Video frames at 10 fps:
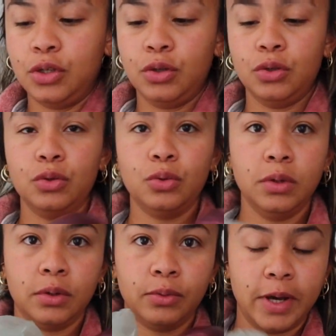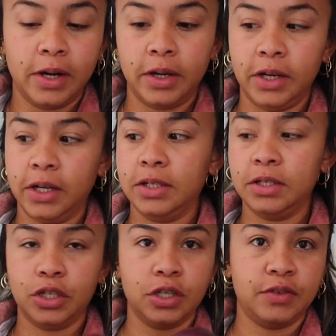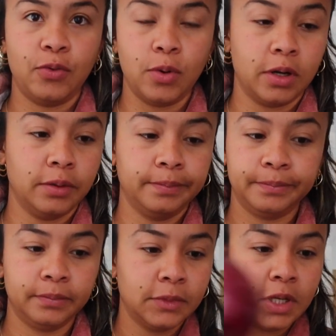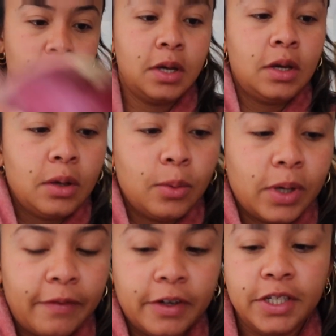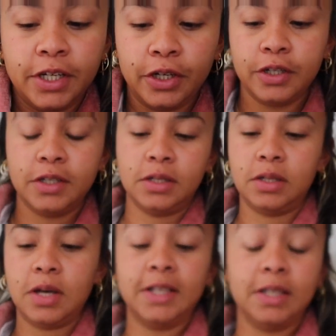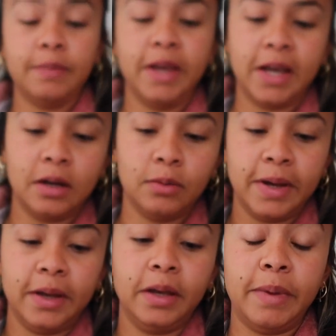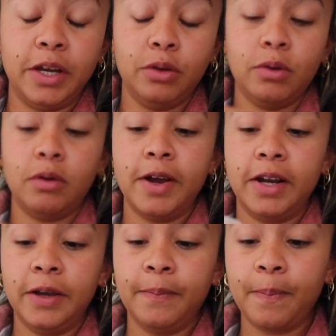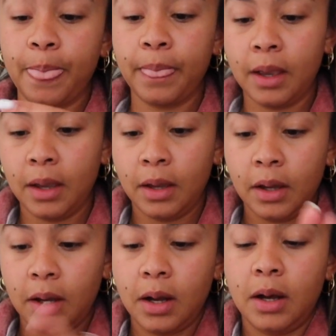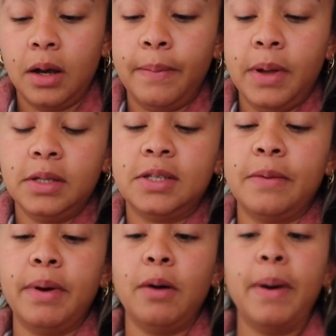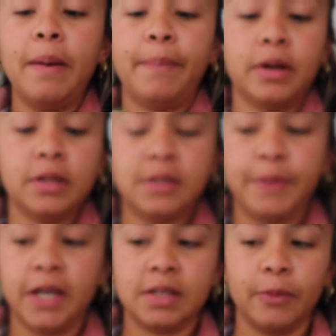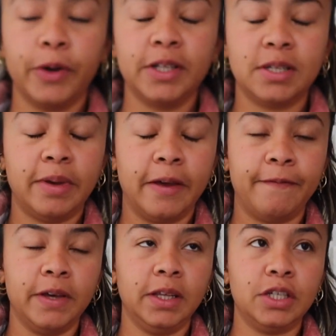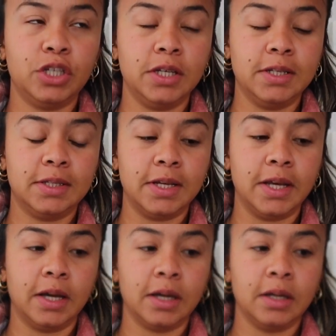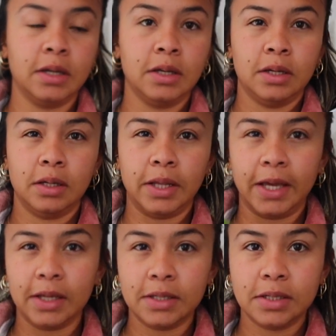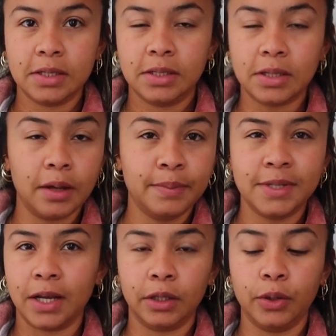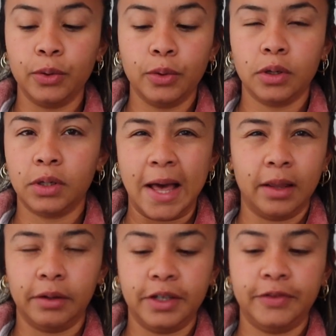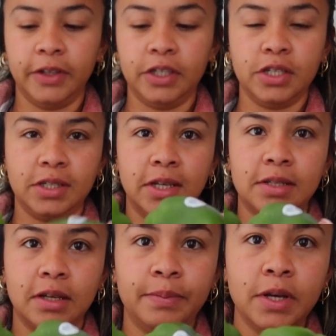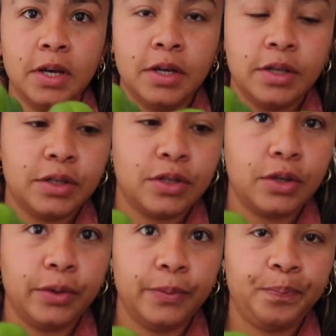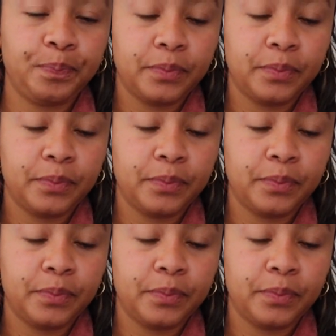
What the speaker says: 2 red onions just for whatever dinners. I did make out my menu already. Some bell peppers because I'm going to make Philly cheesesteak like subs, like a low calorie Philly cheesesteak sub. So